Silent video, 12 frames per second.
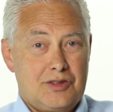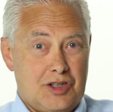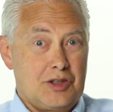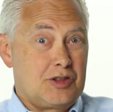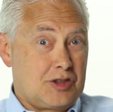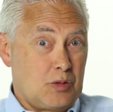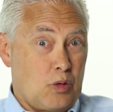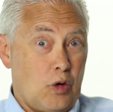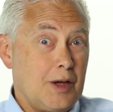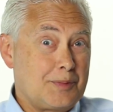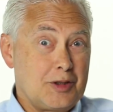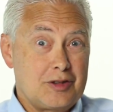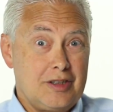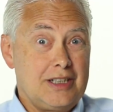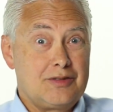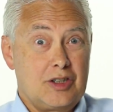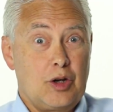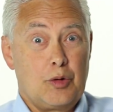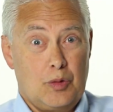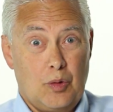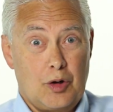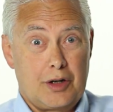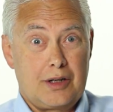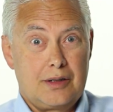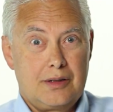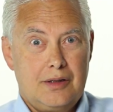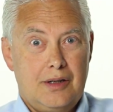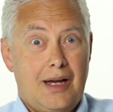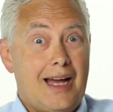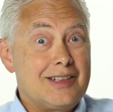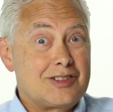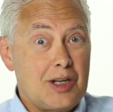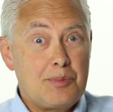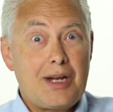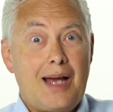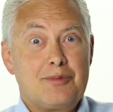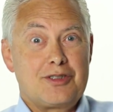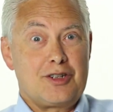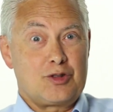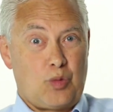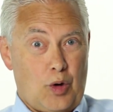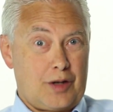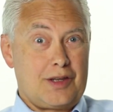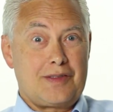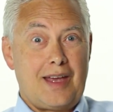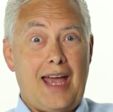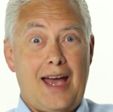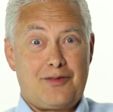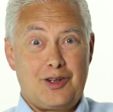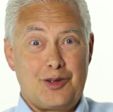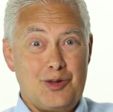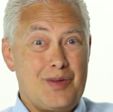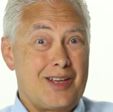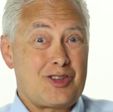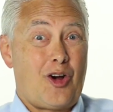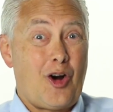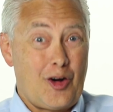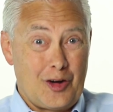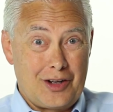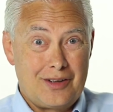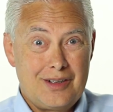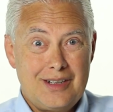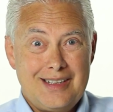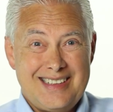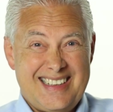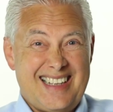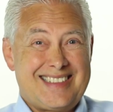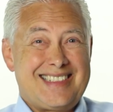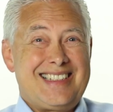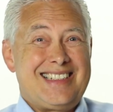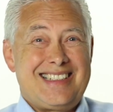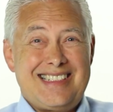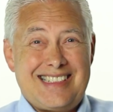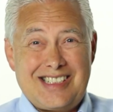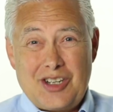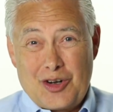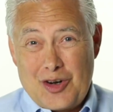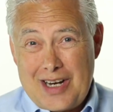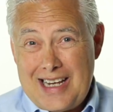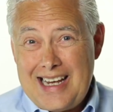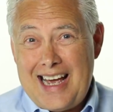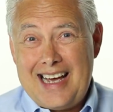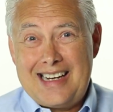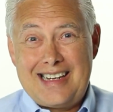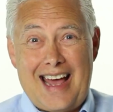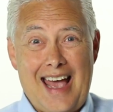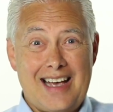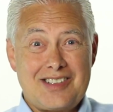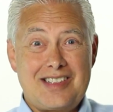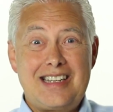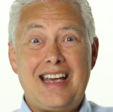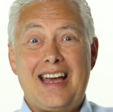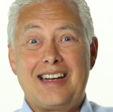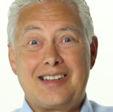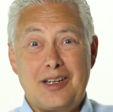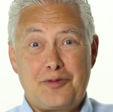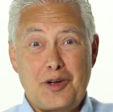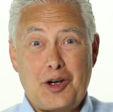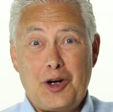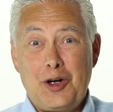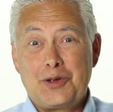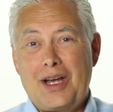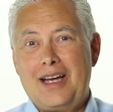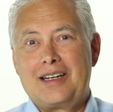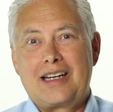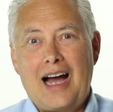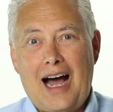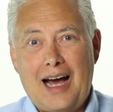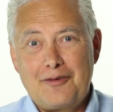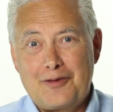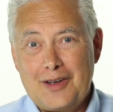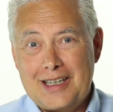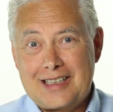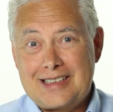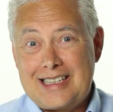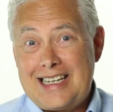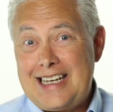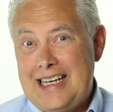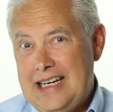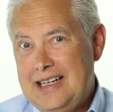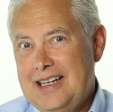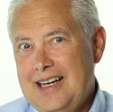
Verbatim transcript: to, to roll up their sleeves and go to work. And sometimes there's work that they have to do that's hard, that's dirty and nasty and difficult and conflicty